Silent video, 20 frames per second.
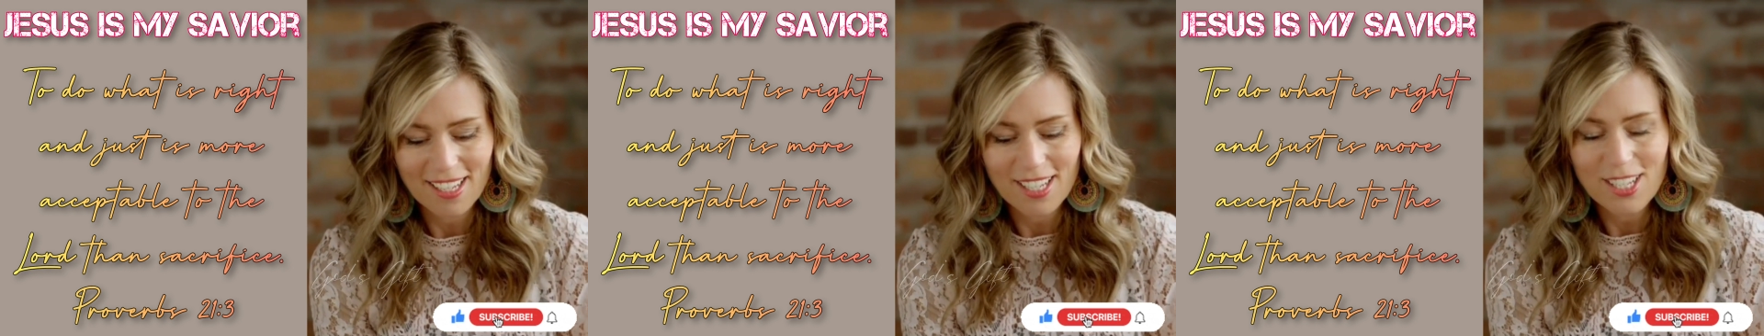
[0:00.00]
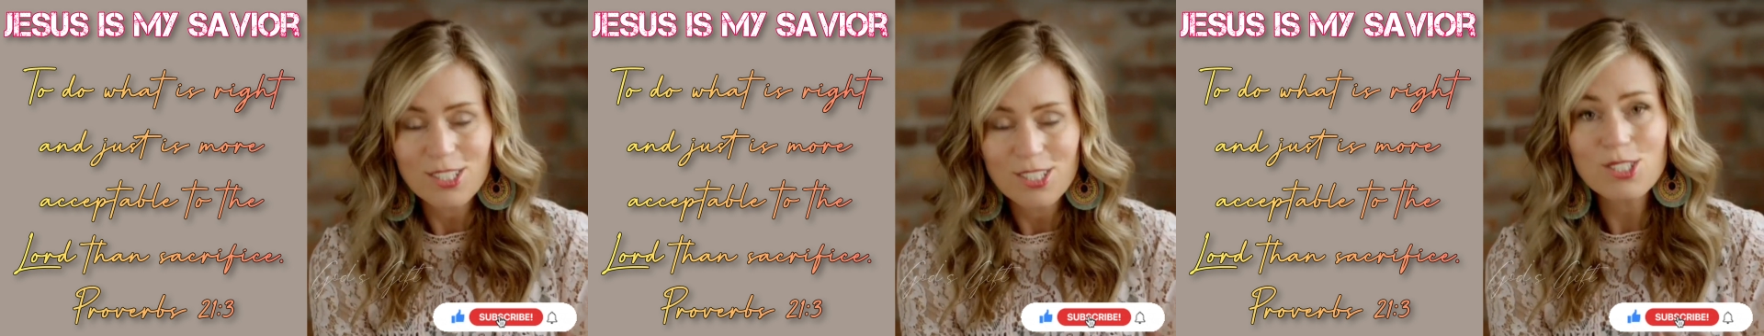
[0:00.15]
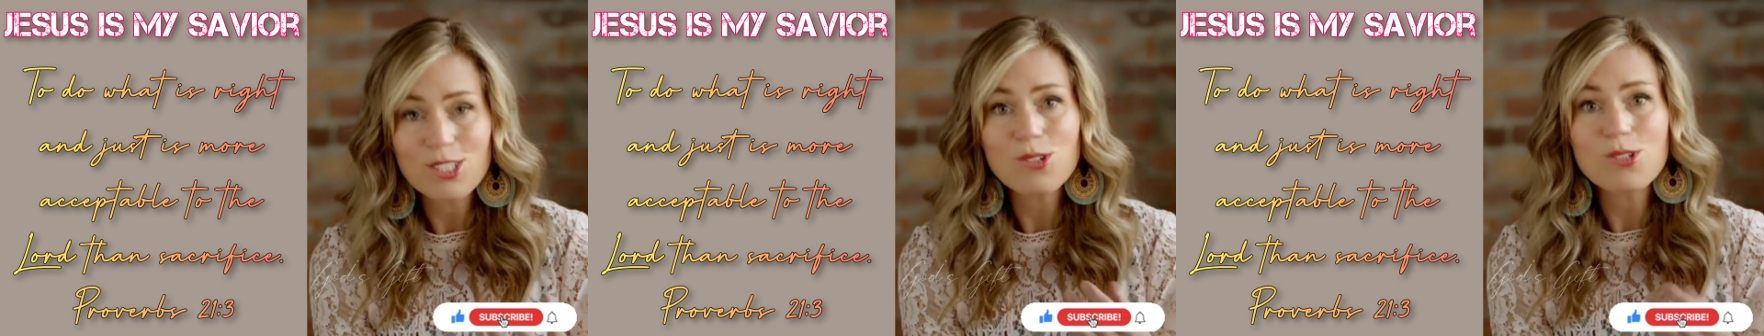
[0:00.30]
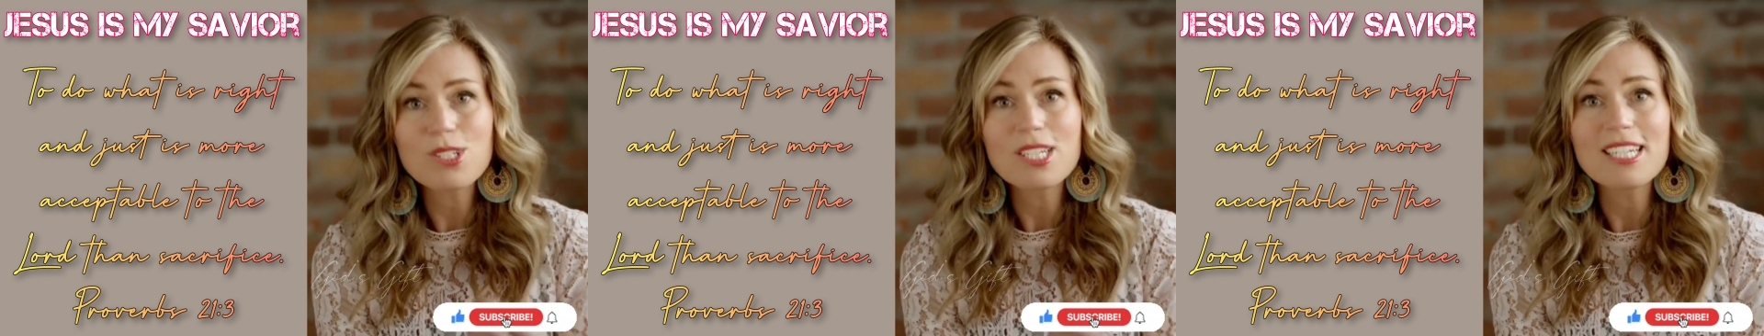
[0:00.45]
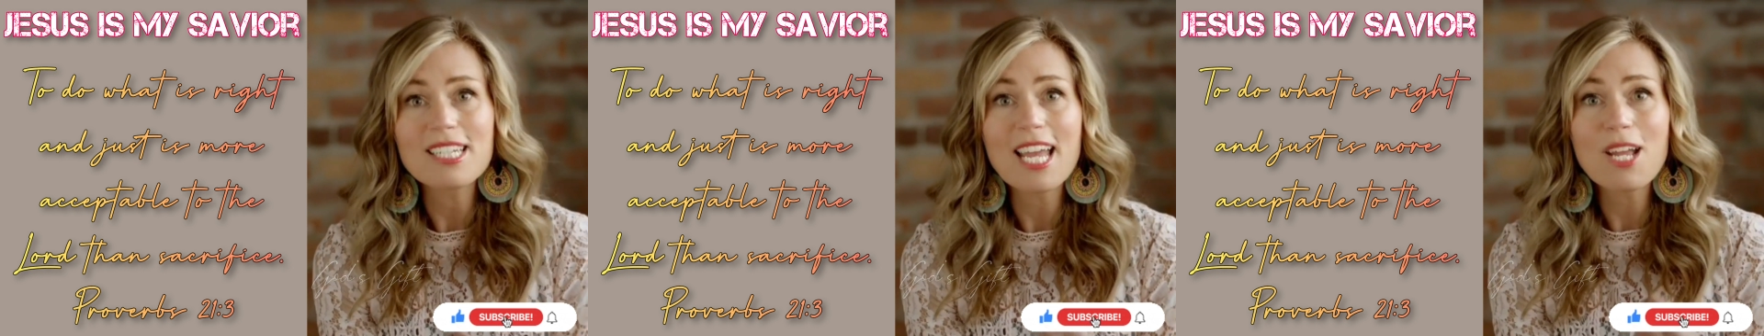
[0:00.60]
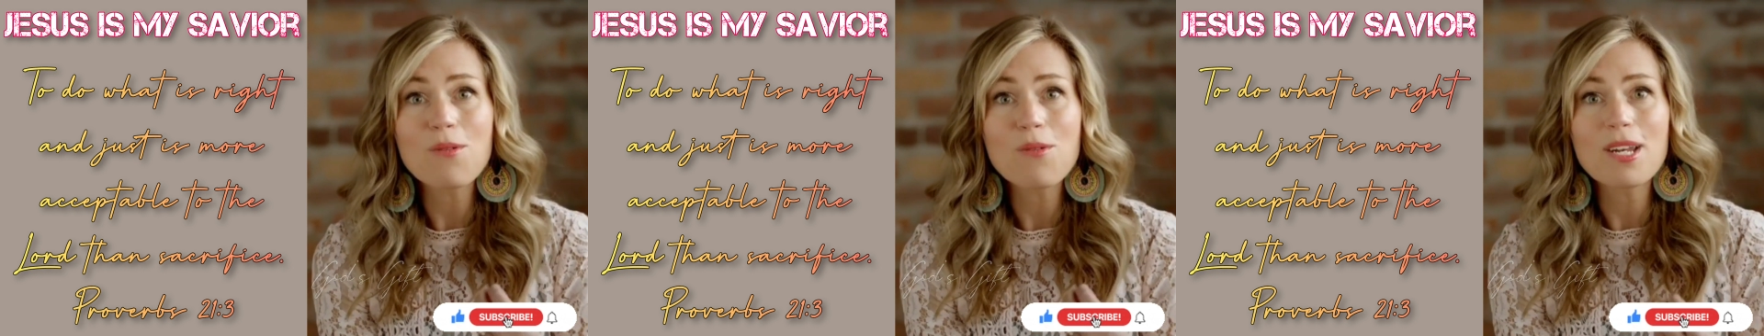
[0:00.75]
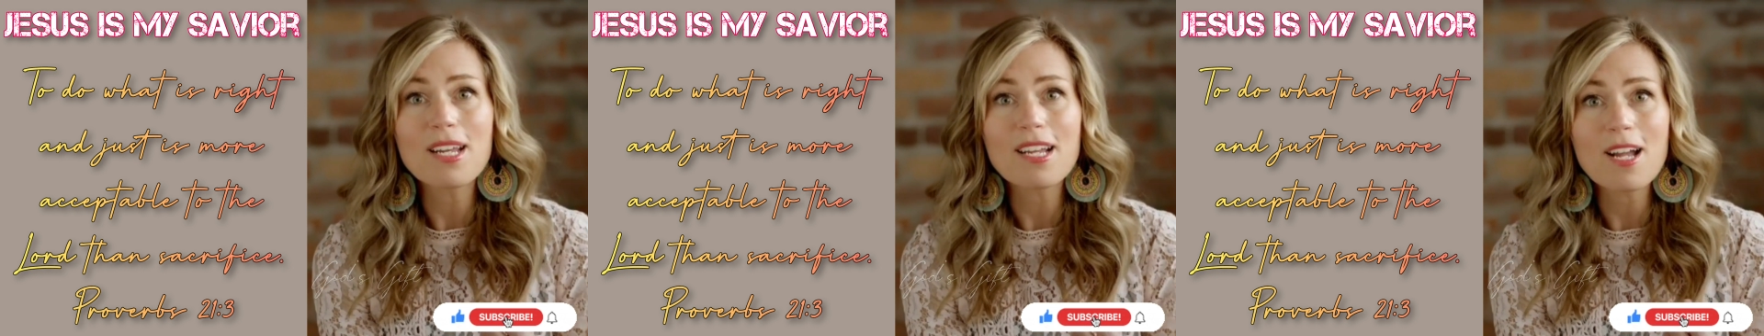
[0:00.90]
So today,
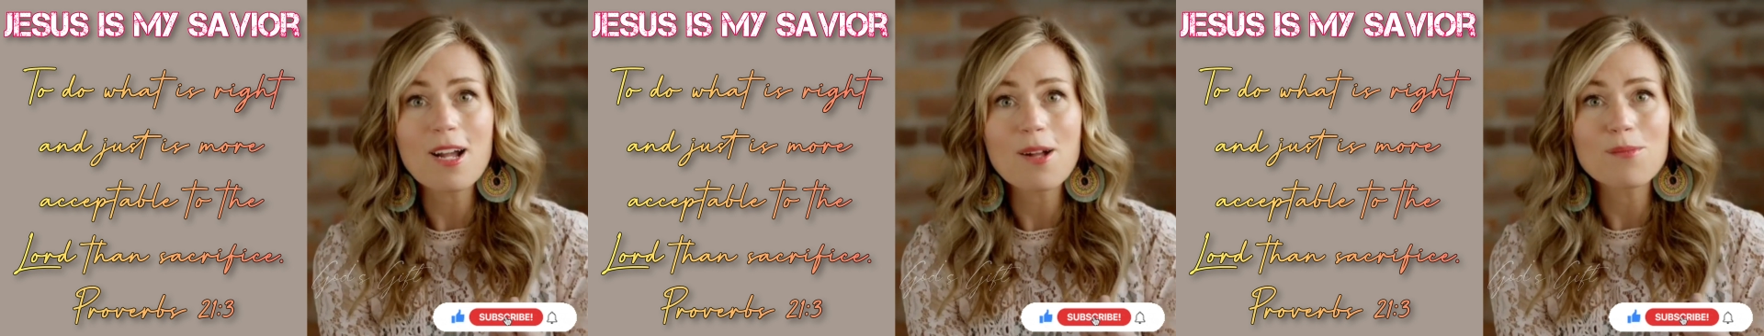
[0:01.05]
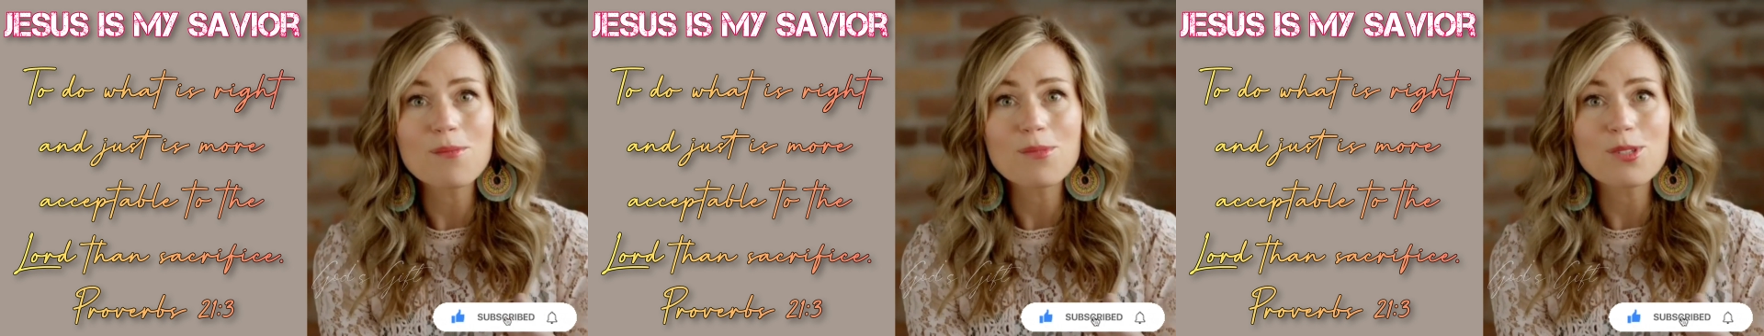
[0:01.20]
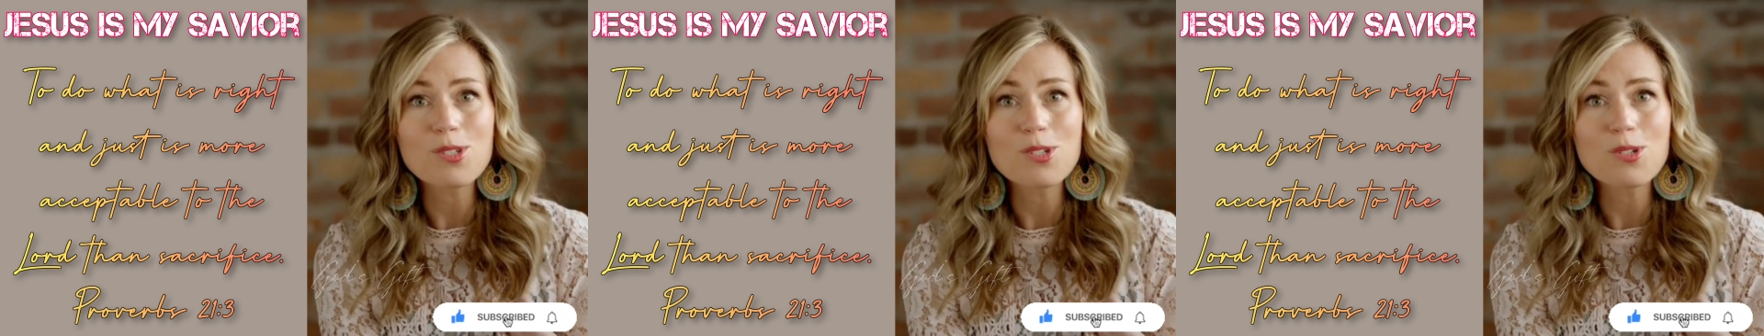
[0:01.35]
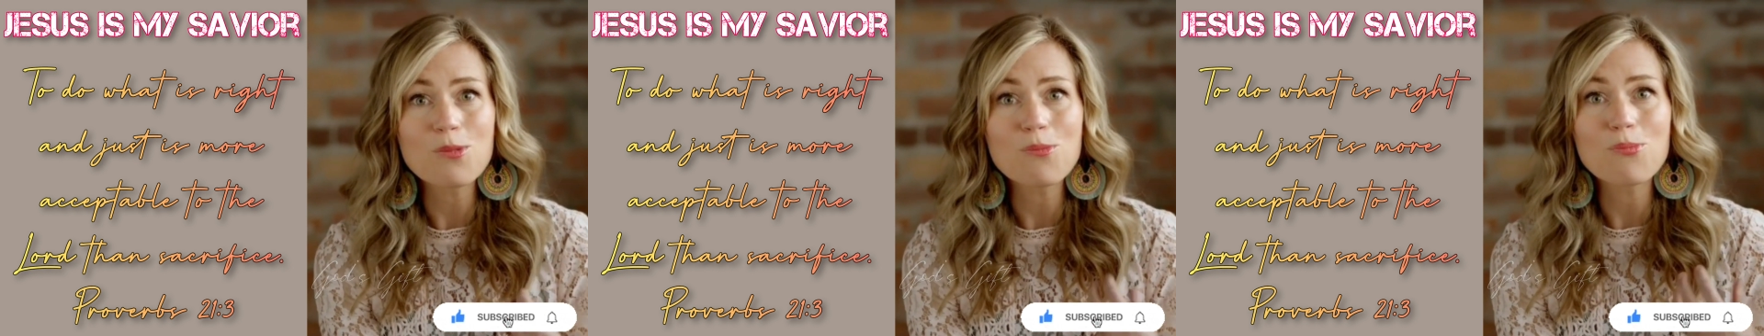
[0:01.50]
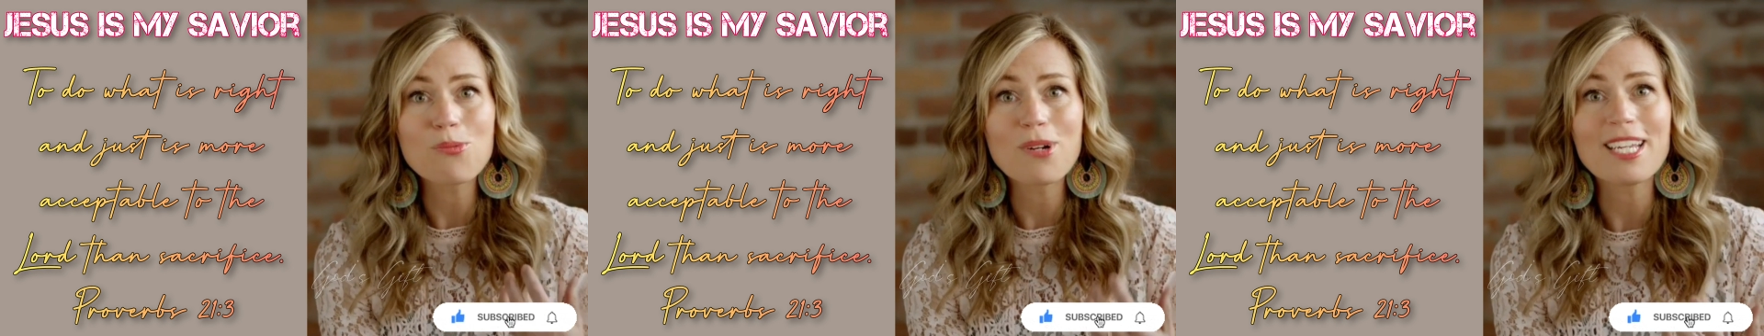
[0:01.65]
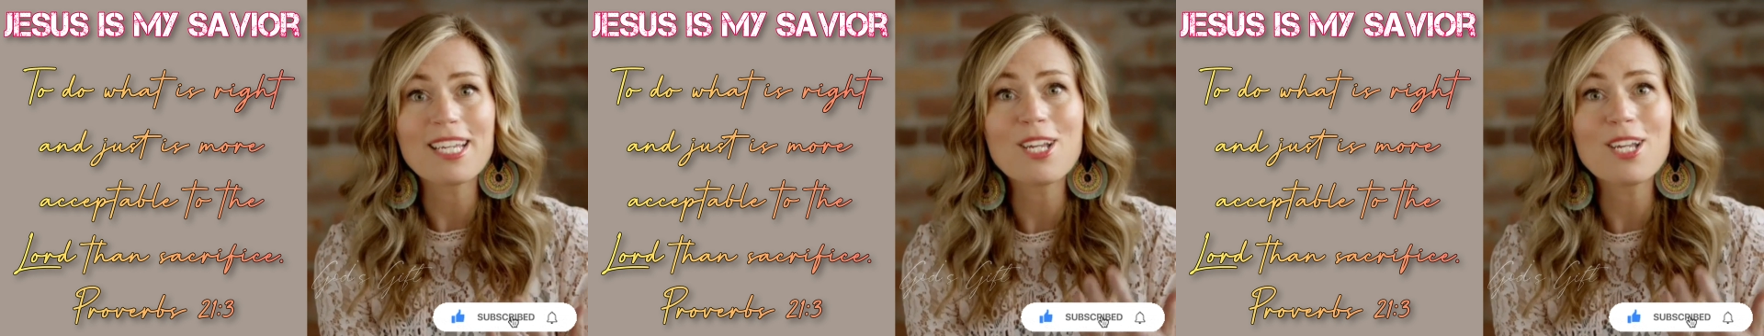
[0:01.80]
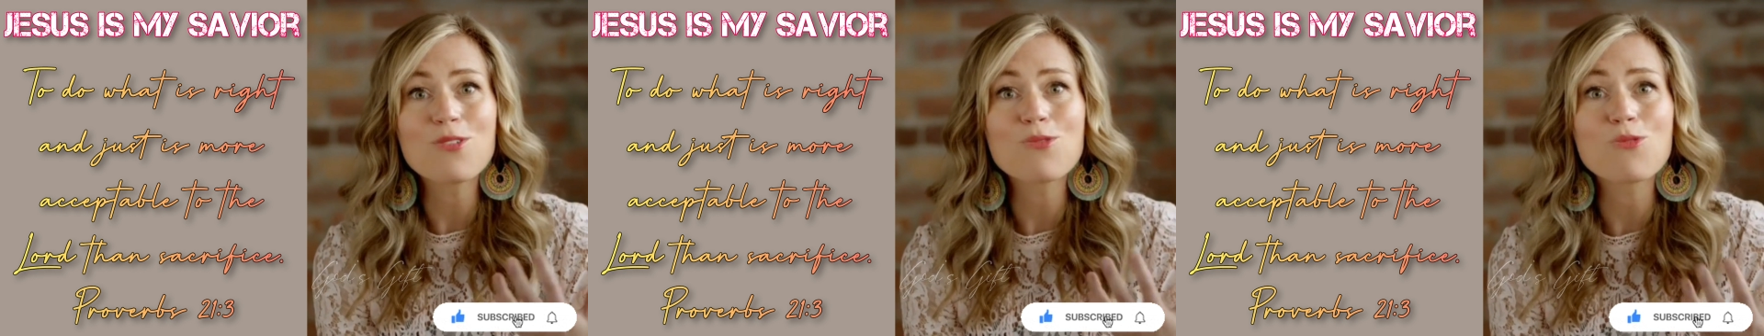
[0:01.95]
when it comes to
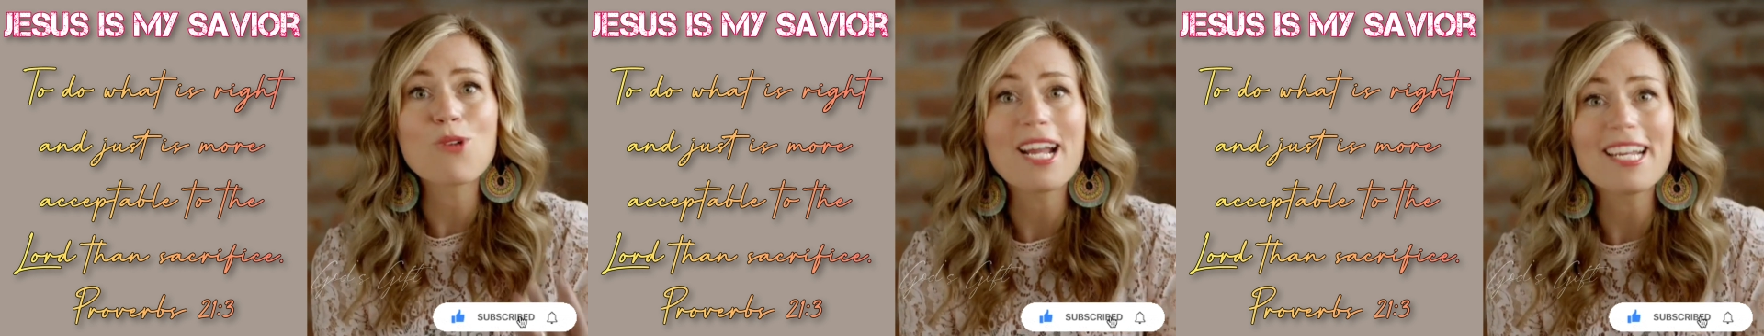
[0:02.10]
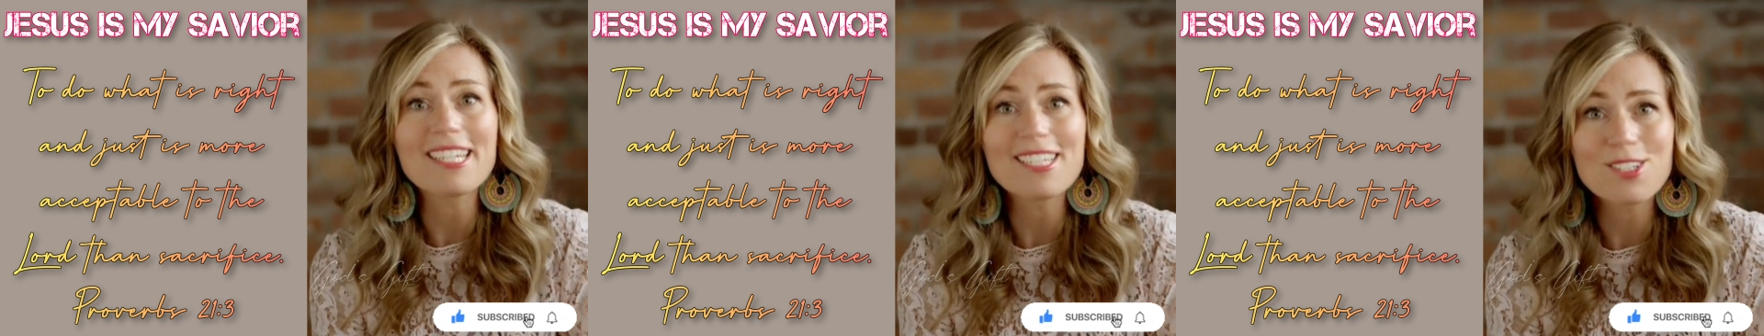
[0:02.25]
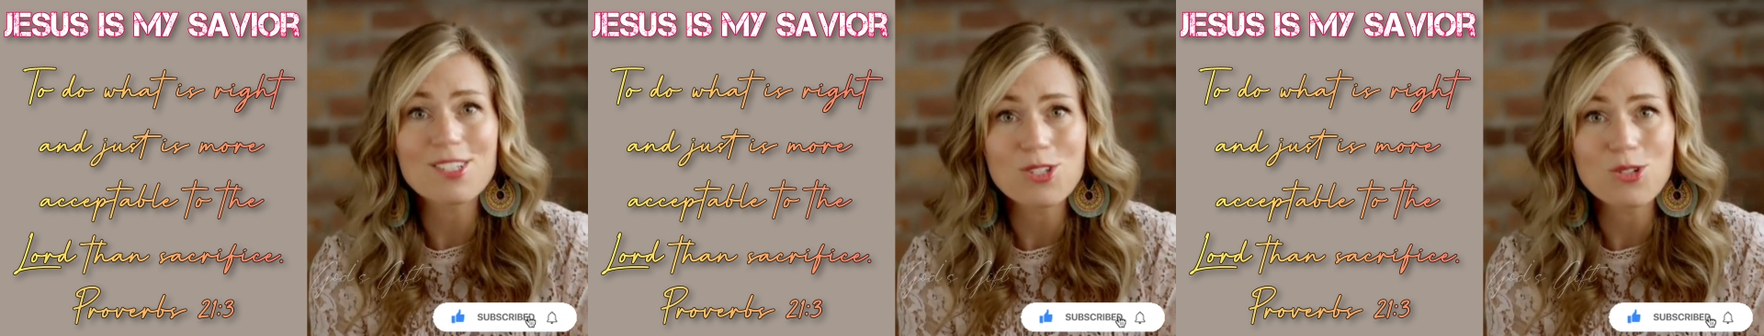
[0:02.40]
bringing rightness